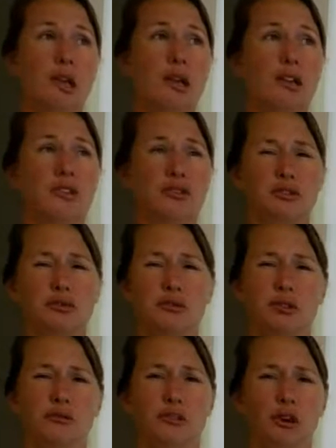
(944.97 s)
And it's
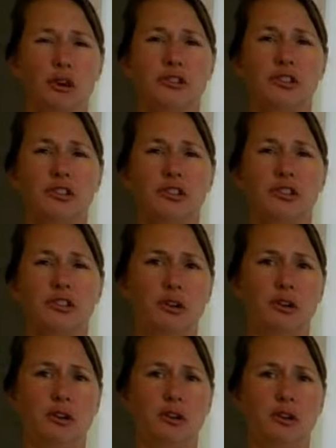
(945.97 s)
sort of hard to
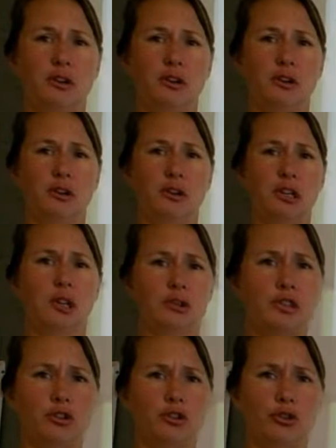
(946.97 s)
differentiate
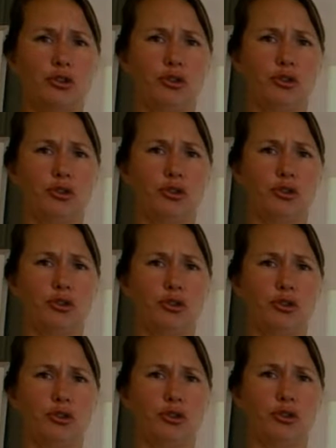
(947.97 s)
between the two. But
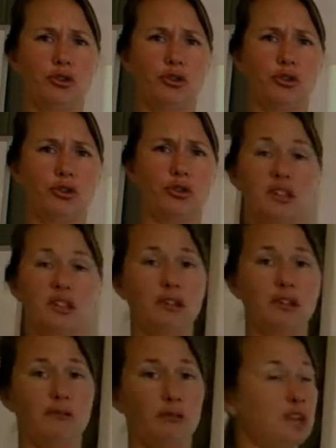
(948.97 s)
if you look at the leaf
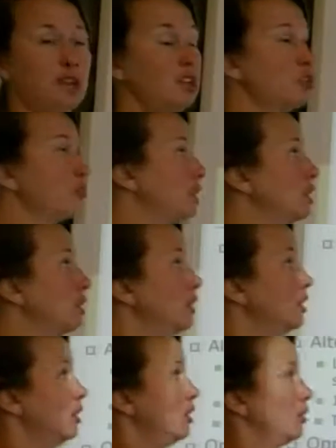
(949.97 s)
arrangement,
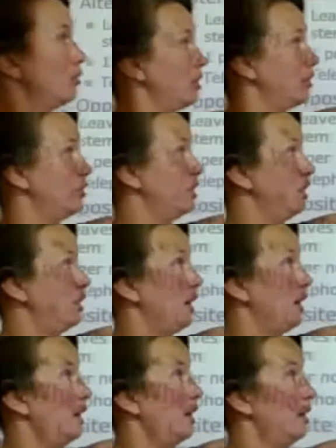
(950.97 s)
you're going to see that
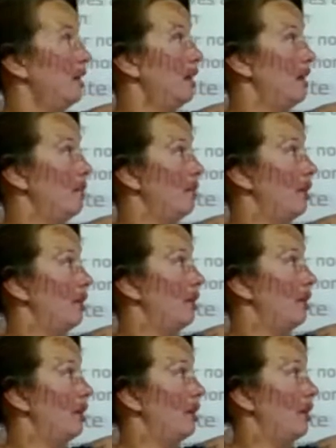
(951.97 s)
a
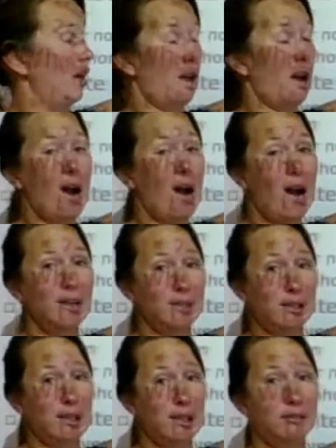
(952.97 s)
holly,
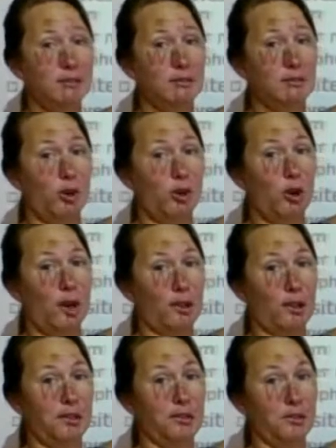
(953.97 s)
all hollies
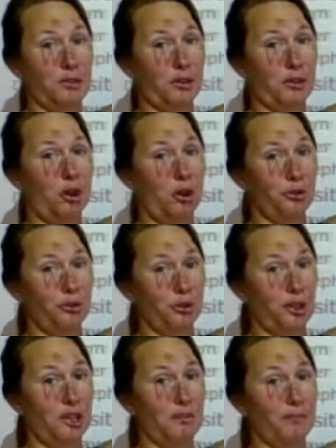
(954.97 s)
are alternate,
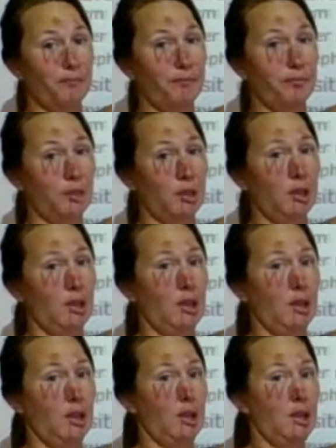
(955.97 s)

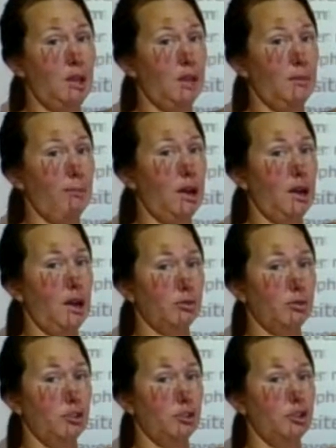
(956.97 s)
and
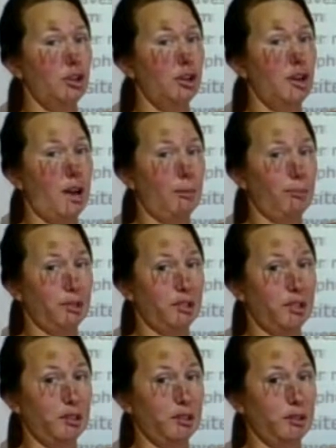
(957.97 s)
boxwoods are
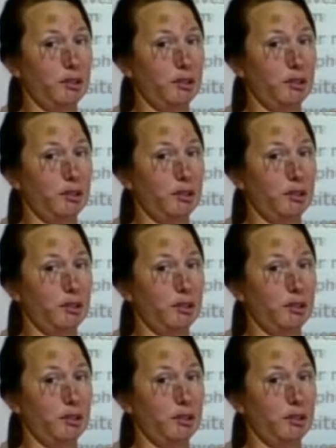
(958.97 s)
opposite.